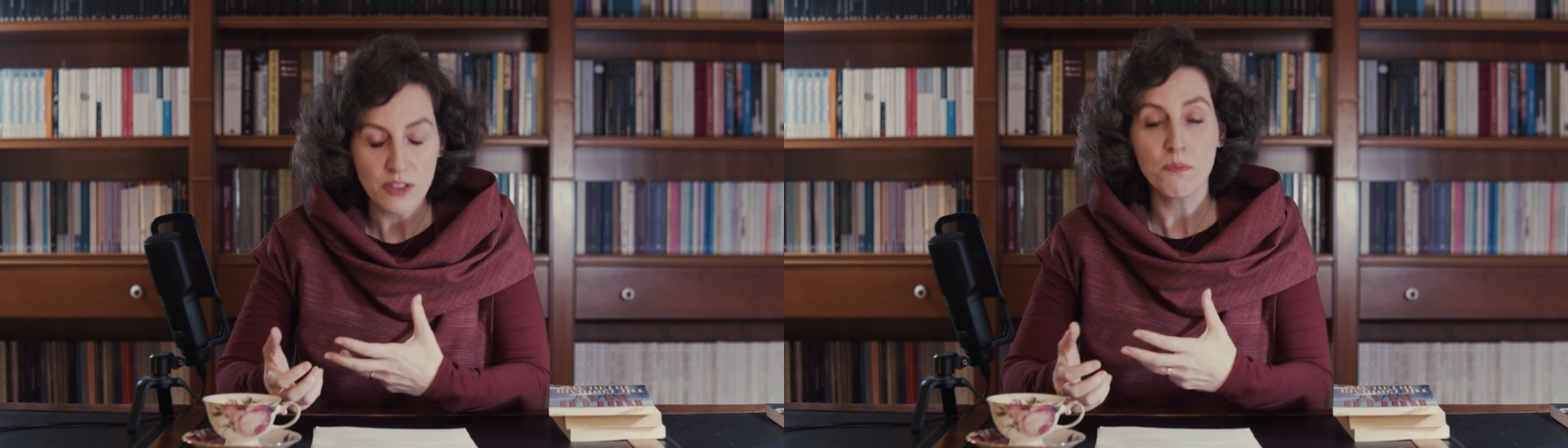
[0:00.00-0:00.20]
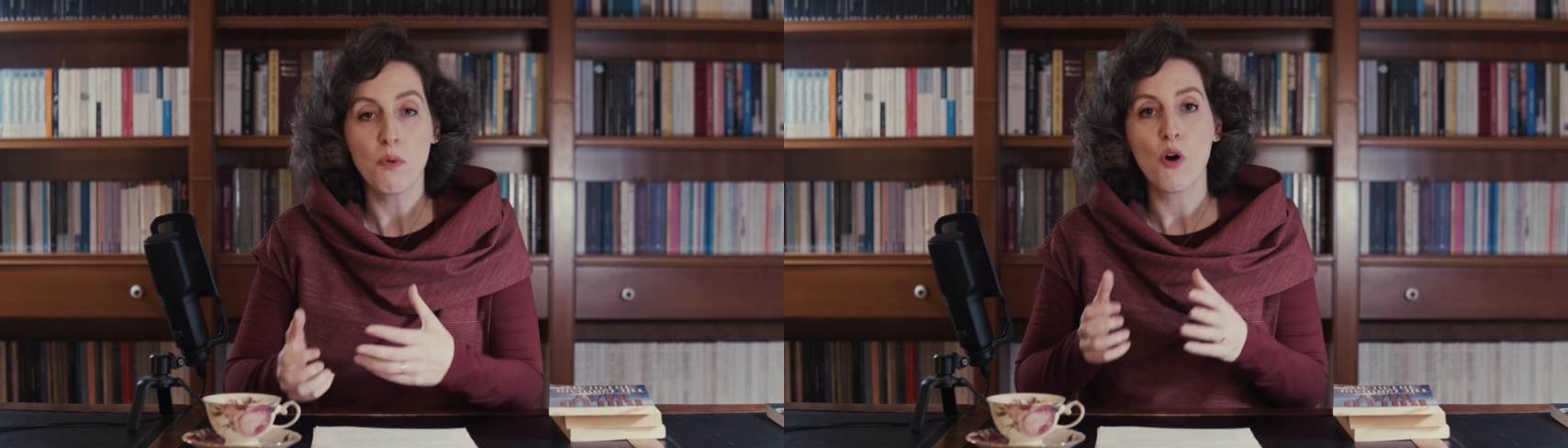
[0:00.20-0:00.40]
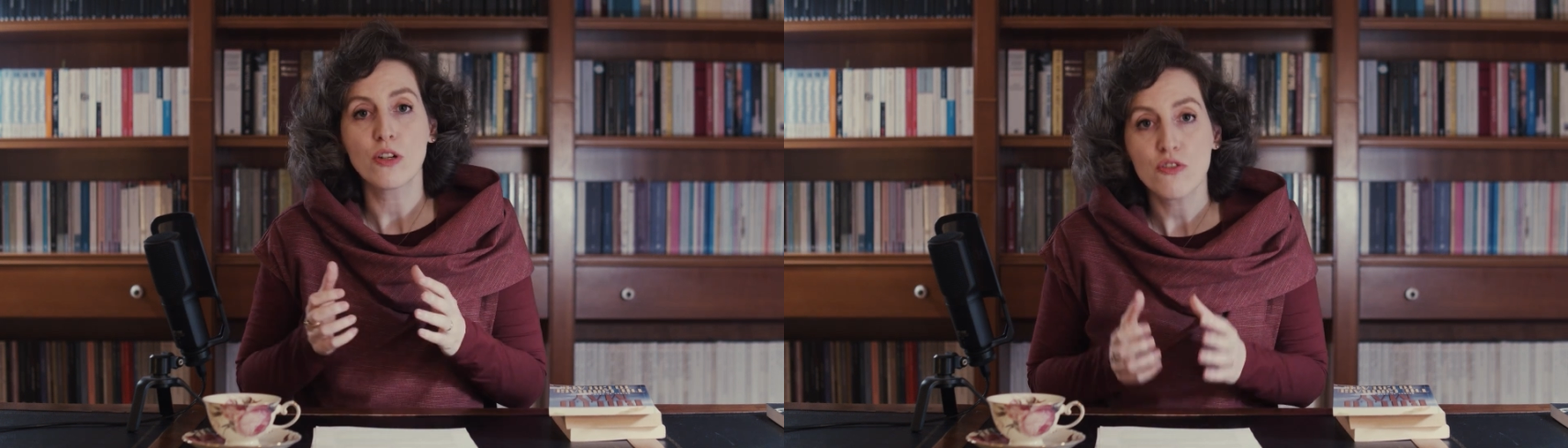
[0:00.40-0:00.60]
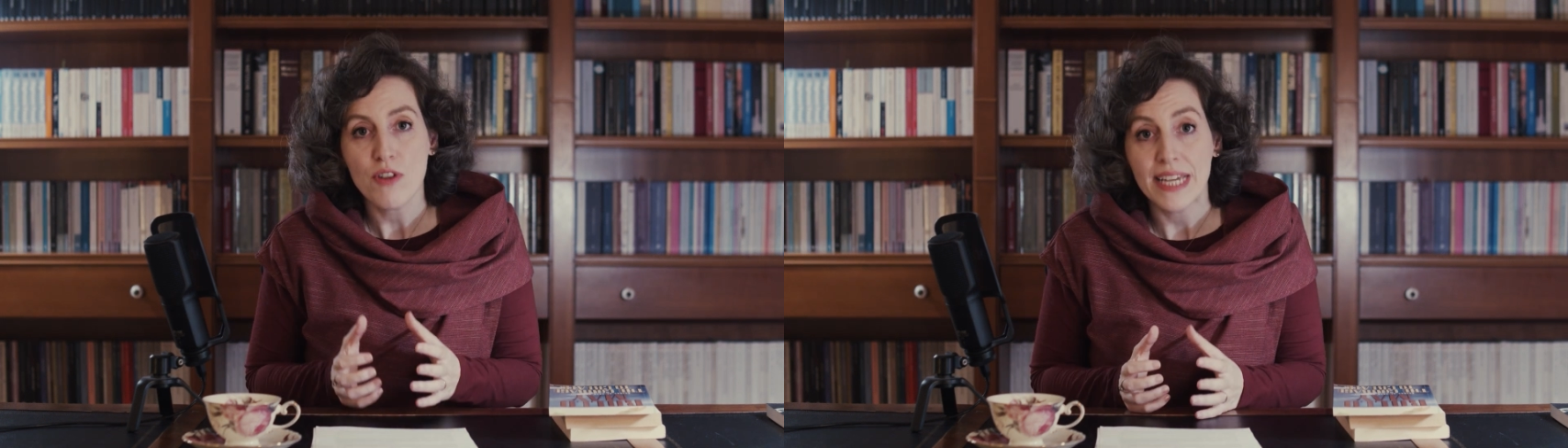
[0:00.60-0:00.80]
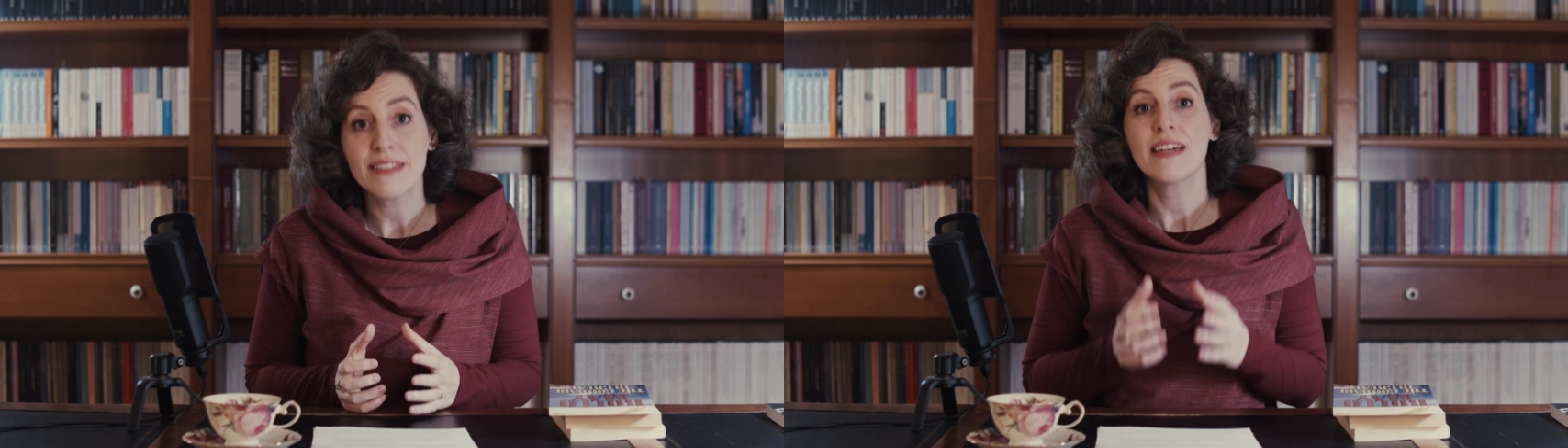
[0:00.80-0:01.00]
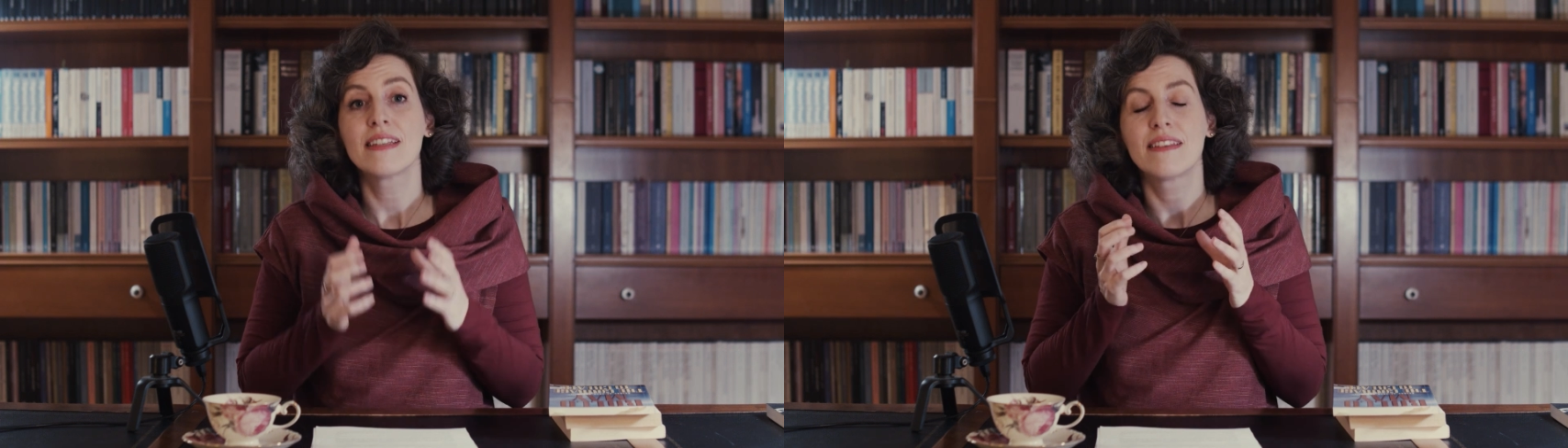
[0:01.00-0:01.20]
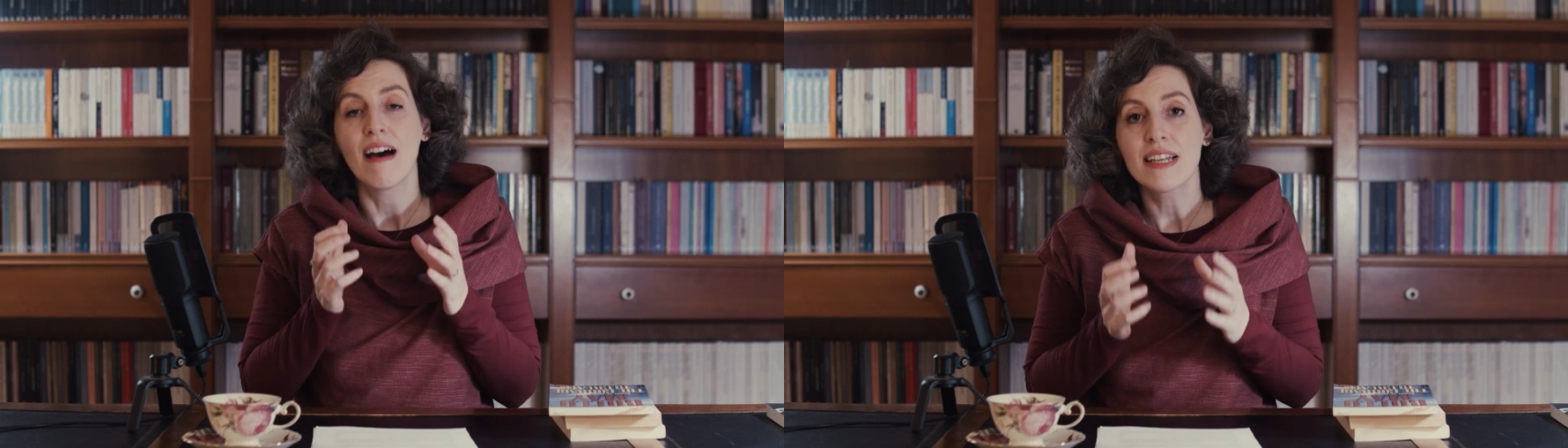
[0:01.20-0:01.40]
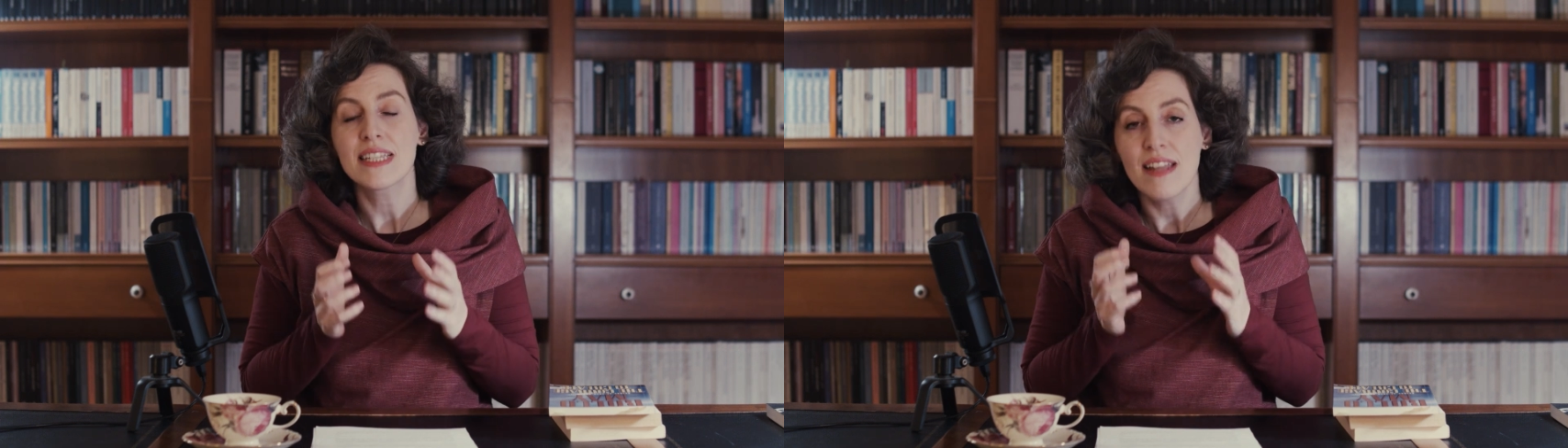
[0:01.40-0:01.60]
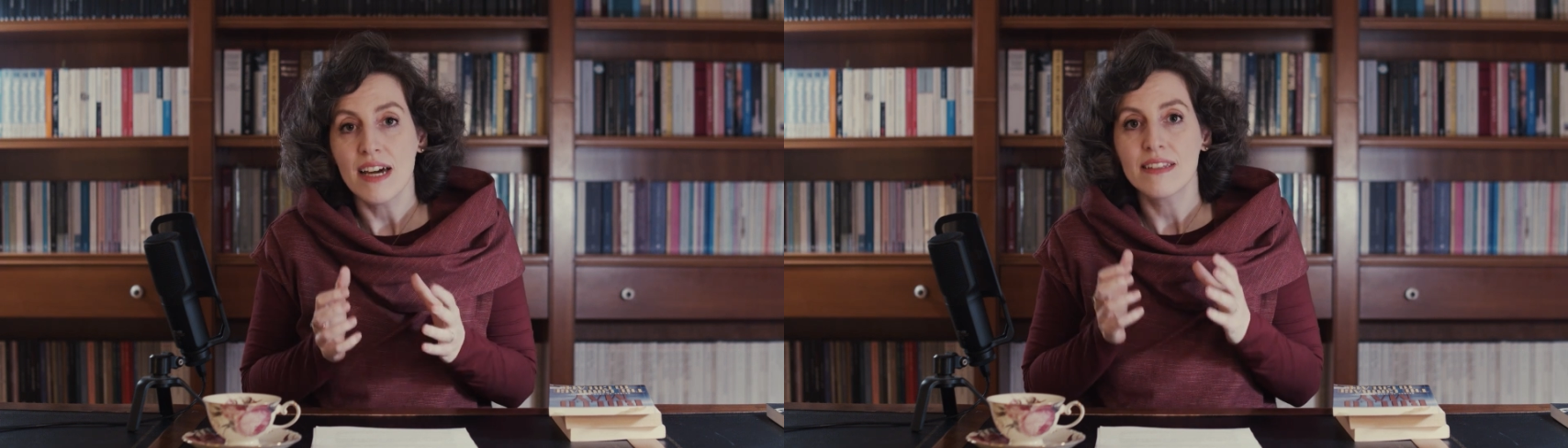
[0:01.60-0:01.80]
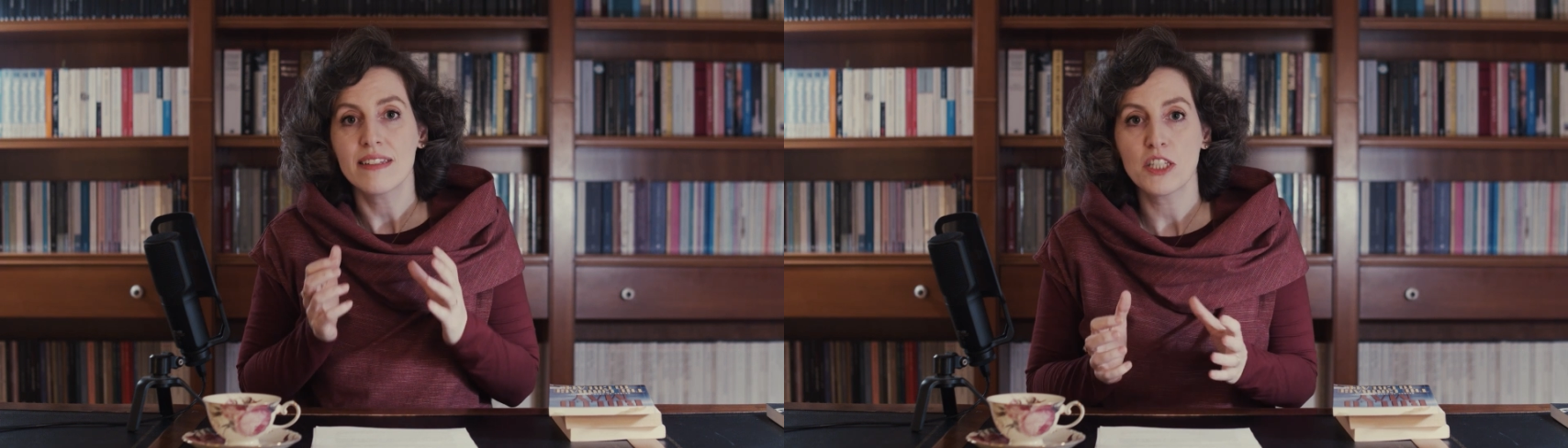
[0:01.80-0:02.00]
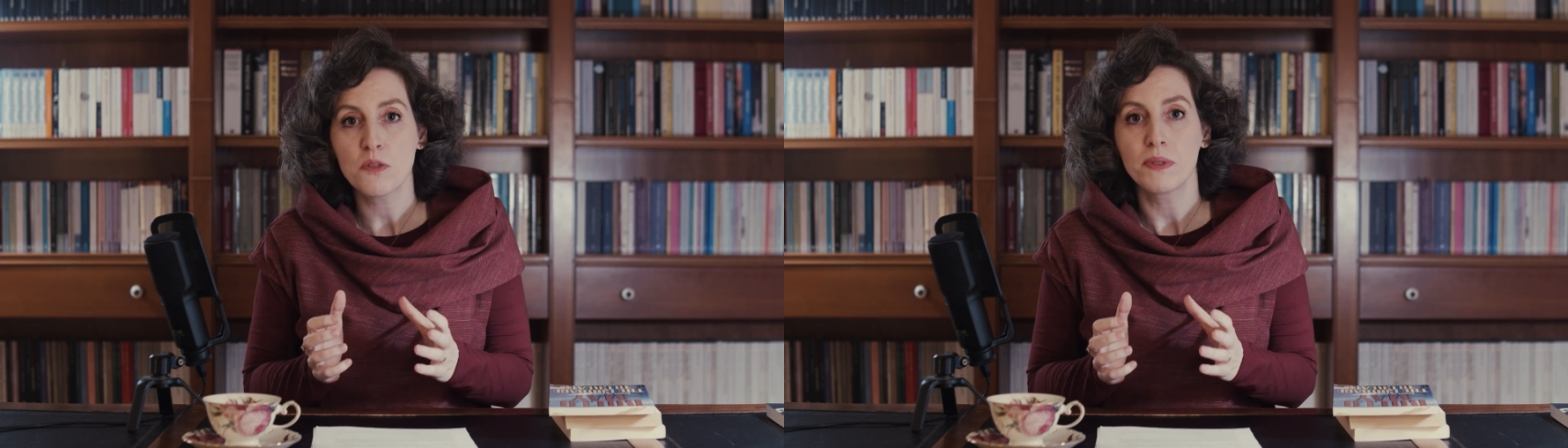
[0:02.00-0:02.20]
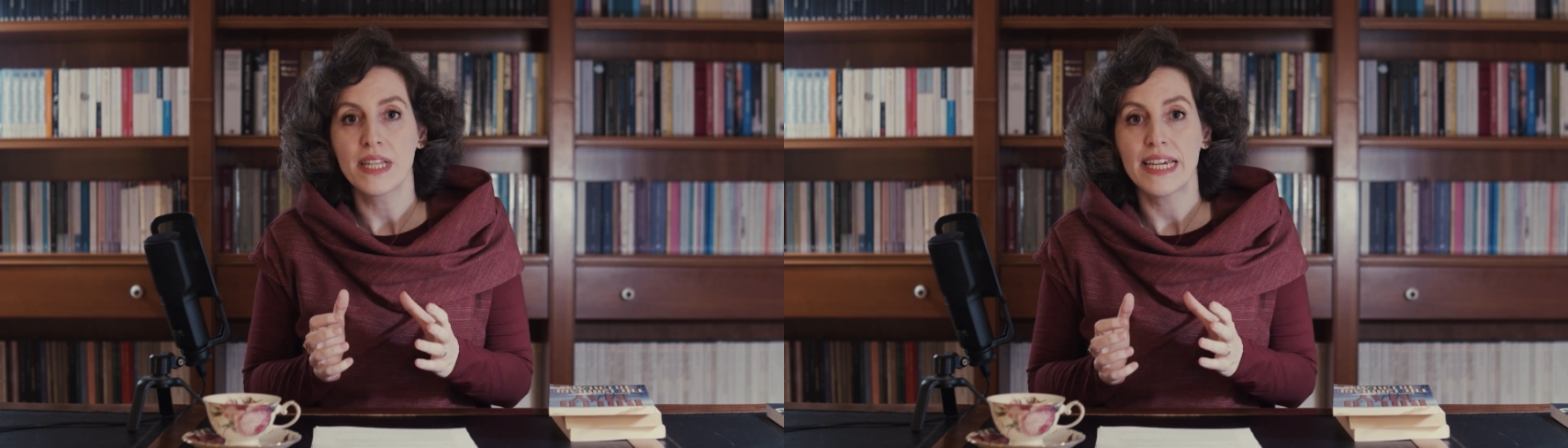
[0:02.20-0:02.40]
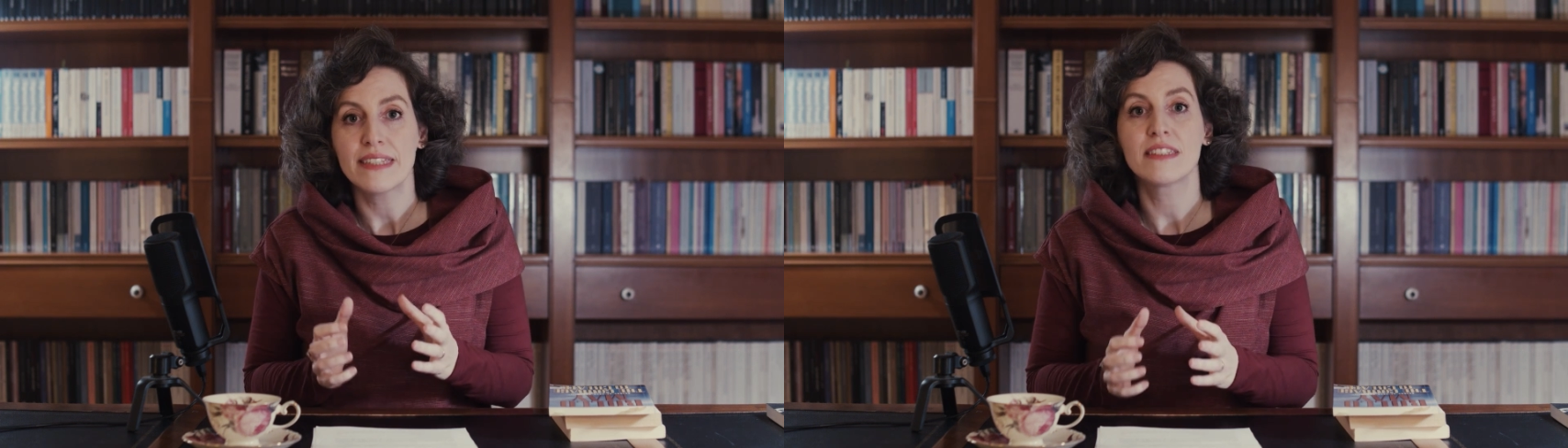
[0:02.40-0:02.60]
the portrait does not display